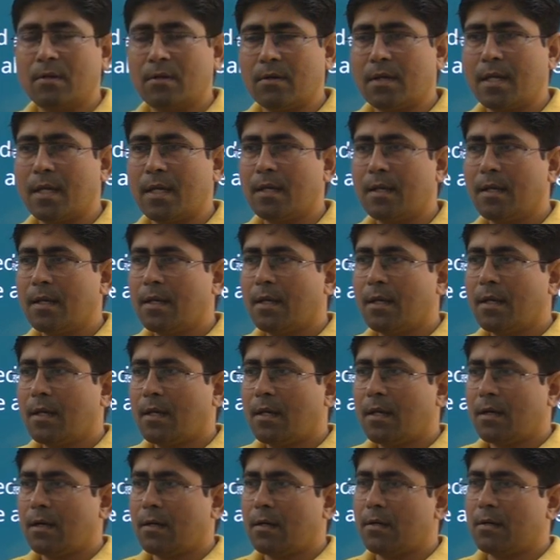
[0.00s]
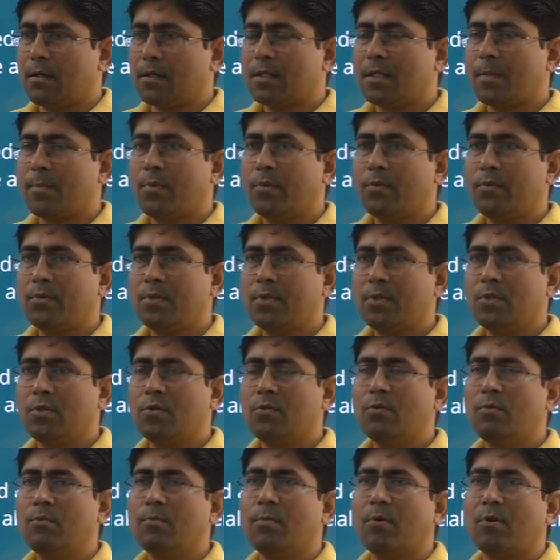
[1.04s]
Okay, suppose
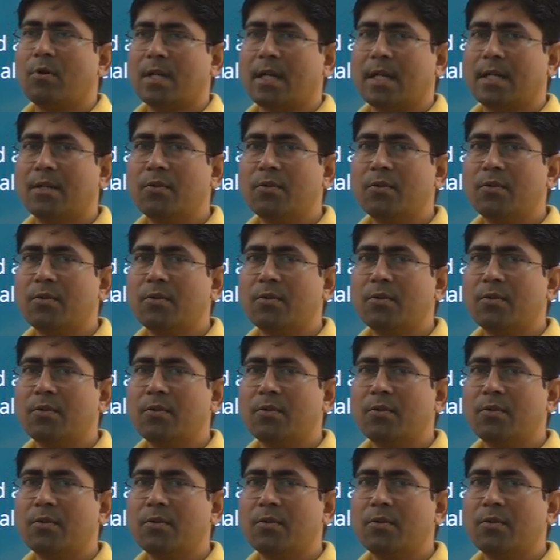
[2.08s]
you bought